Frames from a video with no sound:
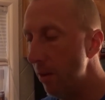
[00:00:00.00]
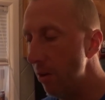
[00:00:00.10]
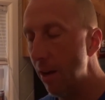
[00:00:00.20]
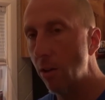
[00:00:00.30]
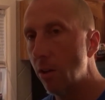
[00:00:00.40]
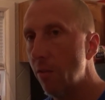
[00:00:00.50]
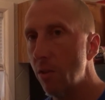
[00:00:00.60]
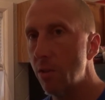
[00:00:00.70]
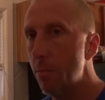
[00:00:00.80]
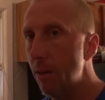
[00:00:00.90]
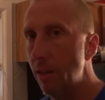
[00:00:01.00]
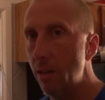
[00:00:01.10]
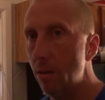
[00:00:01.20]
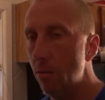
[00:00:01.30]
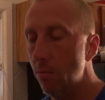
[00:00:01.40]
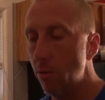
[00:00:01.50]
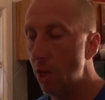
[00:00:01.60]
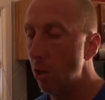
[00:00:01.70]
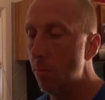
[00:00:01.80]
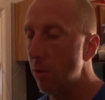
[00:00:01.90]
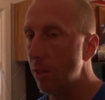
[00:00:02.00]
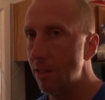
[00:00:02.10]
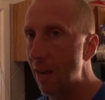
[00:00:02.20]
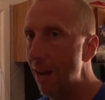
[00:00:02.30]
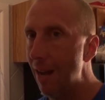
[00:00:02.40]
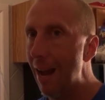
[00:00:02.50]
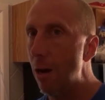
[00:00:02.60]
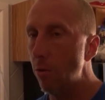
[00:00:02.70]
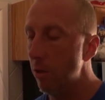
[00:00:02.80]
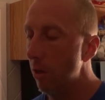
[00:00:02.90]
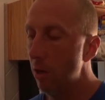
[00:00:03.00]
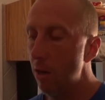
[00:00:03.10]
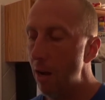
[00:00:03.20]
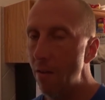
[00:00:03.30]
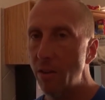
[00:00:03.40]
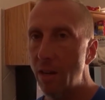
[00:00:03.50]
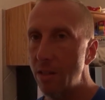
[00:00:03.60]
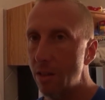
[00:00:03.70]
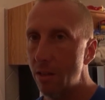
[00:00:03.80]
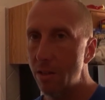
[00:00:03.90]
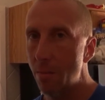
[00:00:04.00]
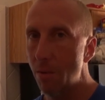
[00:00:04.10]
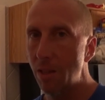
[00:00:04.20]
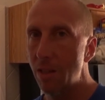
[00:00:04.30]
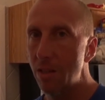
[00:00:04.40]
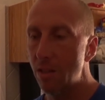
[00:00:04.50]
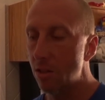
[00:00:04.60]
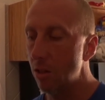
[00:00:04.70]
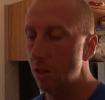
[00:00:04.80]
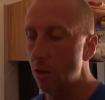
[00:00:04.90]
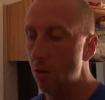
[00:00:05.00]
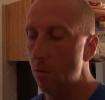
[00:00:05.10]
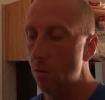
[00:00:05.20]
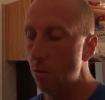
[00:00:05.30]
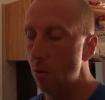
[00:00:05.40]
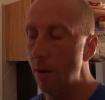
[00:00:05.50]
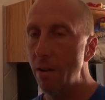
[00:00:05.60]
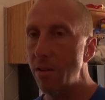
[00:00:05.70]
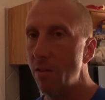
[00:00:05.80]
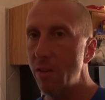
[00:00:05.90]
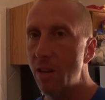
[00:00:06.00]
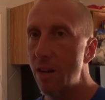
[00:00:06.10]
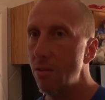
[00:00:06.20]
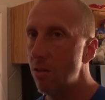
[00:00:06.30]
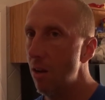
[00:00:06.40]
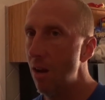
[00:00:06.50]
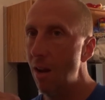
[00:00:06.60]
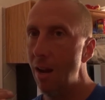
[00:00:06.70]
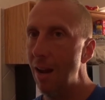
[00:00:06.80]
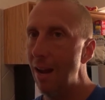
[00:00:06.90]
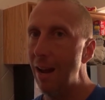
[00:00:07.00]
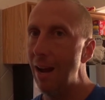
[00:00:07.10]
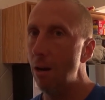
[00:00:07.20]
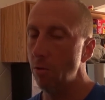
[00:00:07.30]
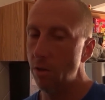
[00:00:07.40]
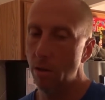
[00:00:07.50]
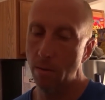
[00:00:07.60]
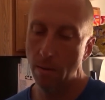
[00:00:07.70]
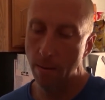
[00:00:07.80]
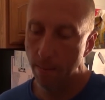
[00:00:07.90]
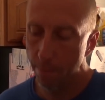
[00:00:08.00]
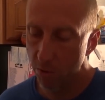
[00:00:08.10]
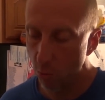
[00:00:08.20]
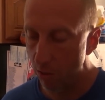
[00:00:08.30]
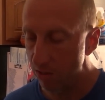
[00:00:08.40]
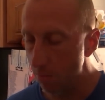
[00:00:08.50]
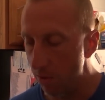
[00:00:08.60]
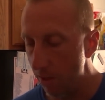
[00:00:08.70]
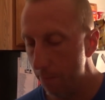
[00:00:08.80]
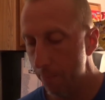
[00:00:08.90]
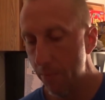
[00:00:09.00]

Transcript: you're not looking for some big deal. Yellow Book is out. Advertising on something like this, it's going to go around the different towns, out. It's a waste of money.